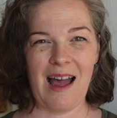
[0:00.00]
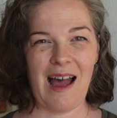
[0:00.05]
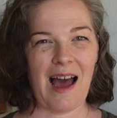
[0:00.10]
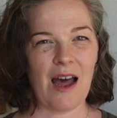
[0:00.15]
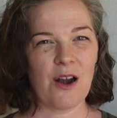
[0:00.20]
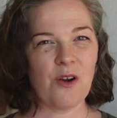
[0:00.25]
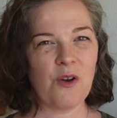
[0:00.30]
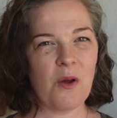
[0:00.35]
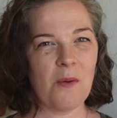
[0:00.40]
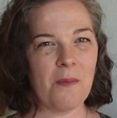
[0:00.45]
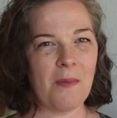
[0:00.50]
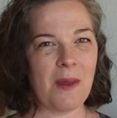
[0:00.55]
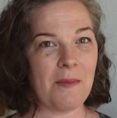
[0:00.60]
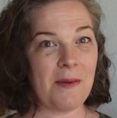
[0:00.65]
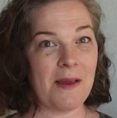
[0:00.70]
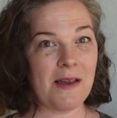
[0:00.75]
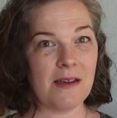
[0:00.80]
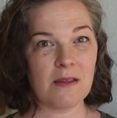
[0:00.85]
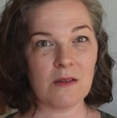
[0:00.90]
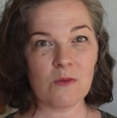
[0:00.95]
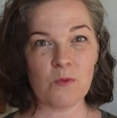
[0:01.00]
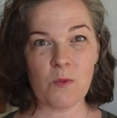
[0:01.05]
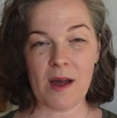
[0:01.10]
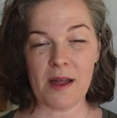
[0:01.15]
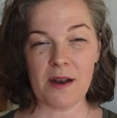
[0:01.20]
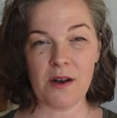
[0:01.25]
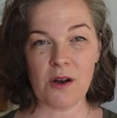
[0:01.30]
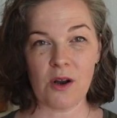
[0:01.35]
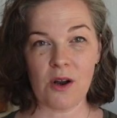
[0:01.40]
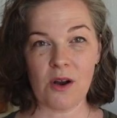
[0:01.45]
I don't know, maybe a
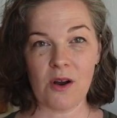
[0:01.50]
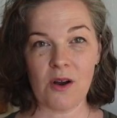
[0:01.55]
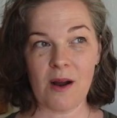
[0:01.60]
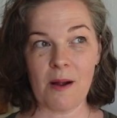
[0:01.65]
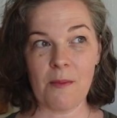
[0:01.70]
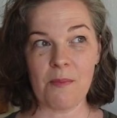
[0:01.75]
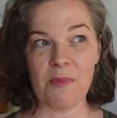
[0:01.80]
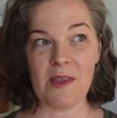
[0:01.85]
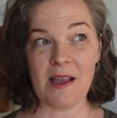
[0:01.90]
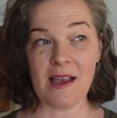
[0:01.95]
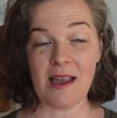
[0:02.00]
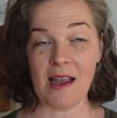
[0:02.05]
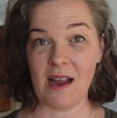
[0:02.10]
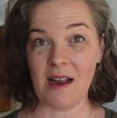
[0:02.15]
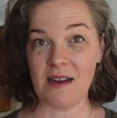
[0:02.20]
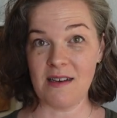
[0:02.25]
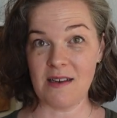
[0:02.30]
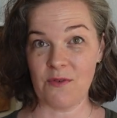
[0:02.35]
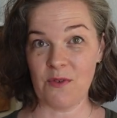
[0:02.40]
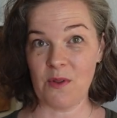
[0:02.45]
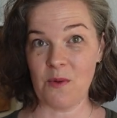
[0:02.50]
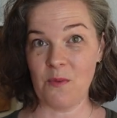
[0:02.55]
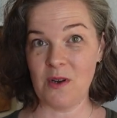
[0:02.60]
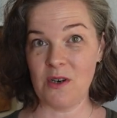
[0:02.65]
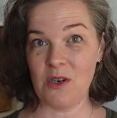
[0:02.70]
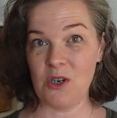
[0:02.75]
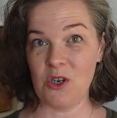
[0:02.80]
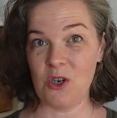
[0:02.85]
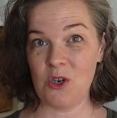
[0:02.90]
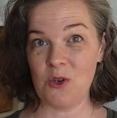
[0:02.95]
sweater. I'm thinking I definitely
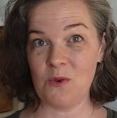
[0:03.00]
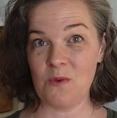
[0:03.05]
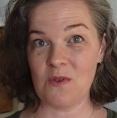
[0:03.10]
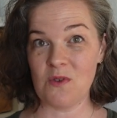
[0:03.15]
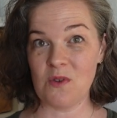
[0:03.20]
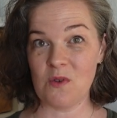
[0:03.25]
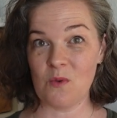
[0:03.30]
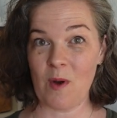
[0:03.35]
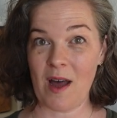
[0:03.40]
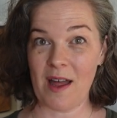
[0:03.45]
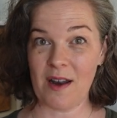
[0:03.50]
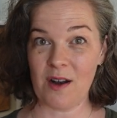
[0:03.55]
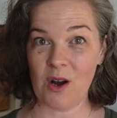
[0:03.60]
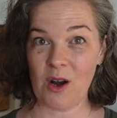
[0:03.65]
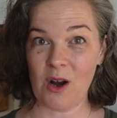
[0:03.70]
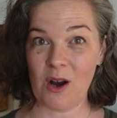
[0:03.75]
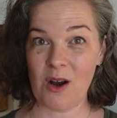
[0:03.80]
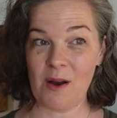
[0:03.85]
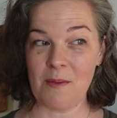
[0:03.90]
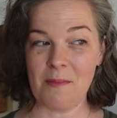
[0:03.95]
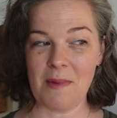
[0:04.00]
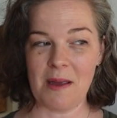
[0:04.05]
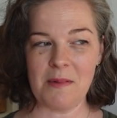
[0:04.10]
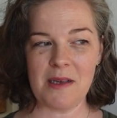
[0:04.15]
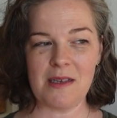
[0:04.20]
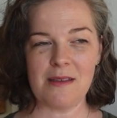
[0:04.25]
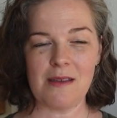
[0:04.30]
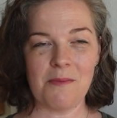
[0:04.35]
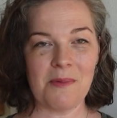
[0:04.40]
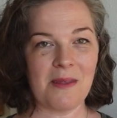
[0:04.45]
want to do a sweater, and
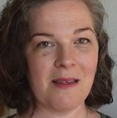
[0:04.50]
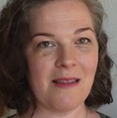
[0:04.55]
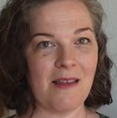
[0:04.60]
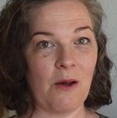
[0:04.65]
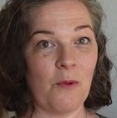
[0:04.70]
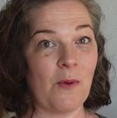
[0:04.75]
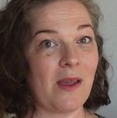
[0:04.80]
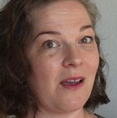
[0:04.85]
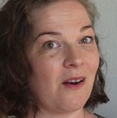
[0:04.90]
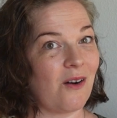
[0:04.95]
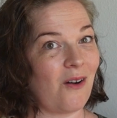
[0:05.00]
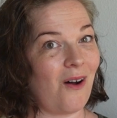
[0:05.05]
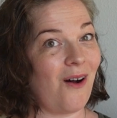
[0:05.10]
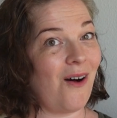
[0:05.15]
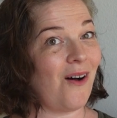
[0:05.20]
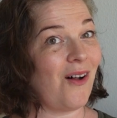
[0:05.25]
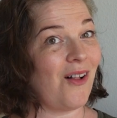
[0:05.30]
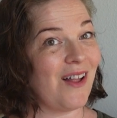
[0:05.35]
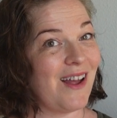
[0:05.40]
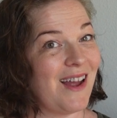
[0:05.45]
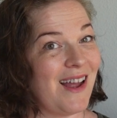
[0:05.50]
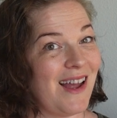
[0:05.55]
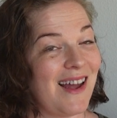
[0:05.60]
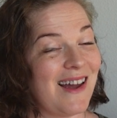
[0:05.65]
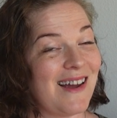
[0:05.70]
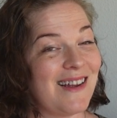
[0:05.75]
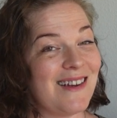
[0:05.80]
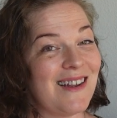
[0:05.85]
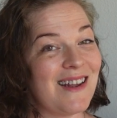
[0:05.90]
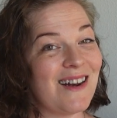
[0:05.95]
maybe something that we can all
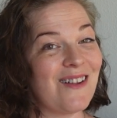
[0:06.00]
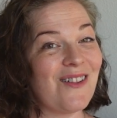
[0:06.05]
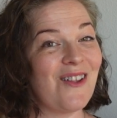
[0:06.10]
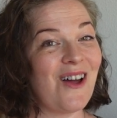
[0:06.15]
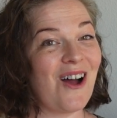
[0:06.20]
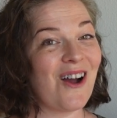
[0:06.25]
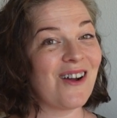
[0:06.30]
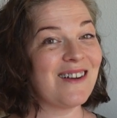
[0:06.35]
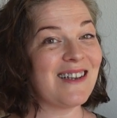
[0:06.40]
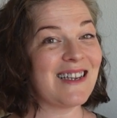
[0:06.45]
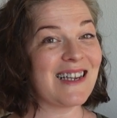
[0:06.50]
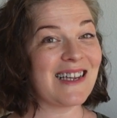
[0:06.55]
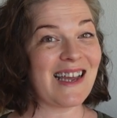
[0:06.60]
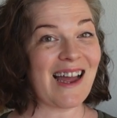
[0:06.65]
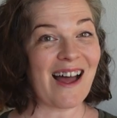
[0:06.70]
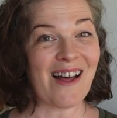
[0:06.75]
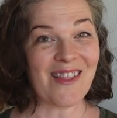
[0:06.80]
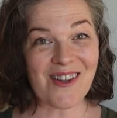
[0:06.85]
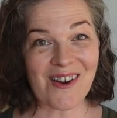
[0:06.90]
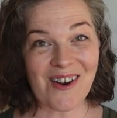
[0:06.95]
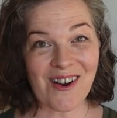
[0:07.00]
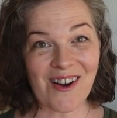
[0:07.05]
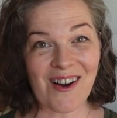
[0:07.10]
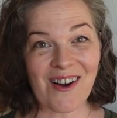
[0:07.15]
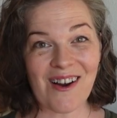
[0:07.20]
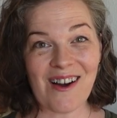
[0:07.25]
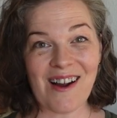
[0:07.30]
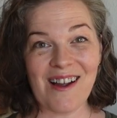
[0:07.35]
knit along together.